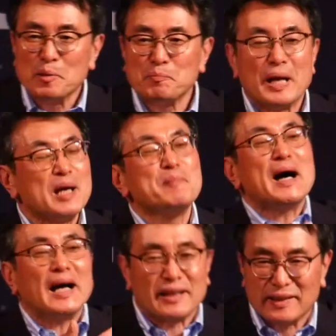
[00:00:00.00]
pay
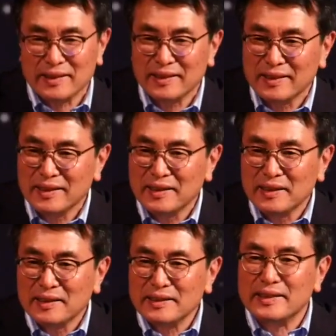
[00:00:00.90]
back
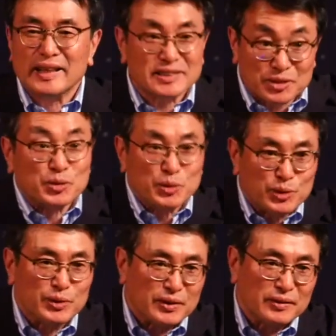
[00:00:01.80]
debts to you.